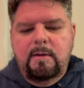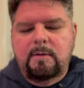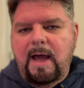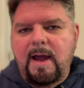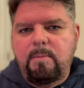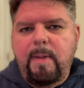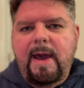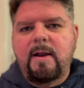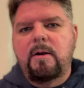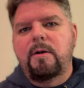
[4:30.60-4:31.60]

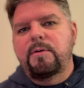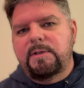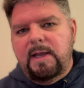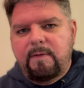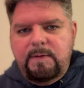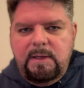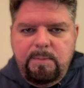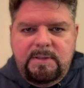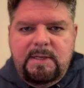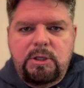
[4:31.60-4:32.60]
linebacker safety
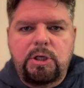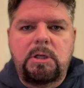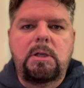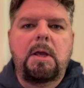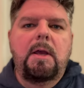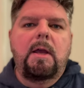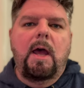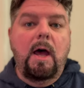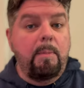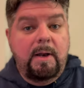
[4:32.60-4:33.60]
position.
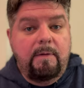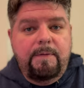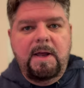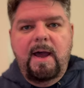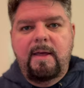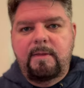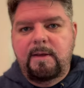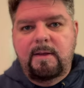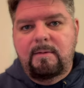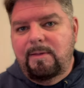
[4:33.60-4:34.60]
But if not,
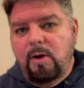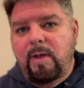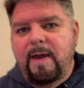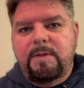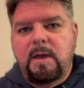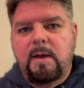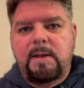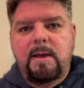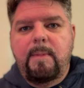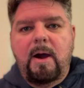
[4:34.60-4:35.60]
then they'll have to cut
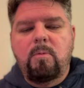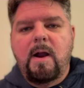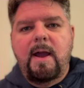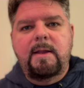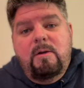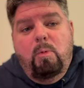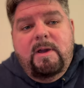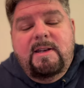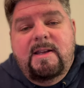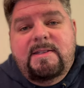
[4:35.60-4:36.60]
him outright. What
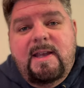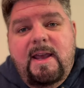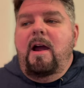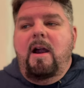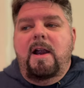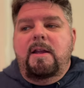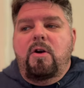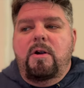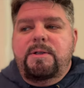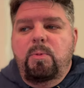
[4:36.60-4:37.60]
can I say? All right,
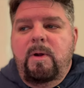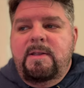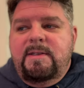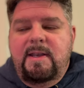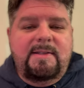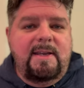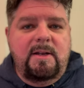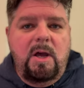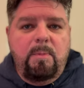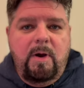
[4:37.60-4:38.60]
Carson Wentz, is he
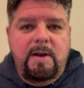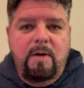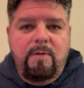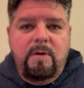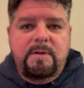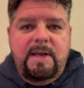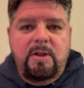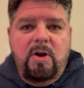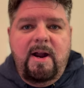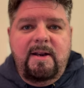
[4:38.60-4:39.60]
an upgrade over
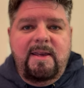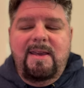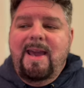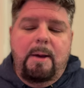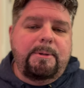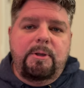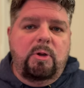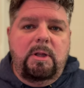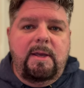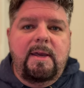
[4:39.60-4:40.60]
Taylor Heineke?
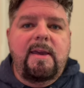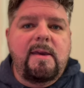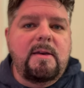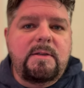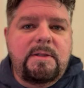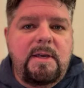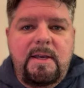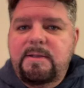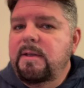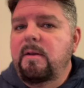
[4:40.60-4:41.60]
Absolutely, he is.
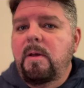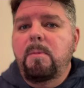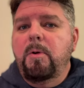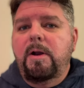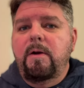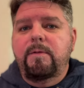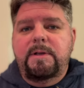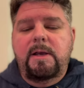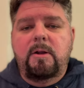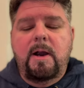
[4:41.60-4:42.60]
He's an upgrade over
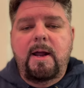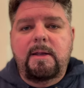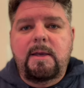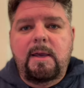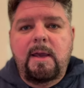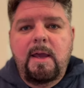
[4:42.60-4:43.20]
Taylor Heineke.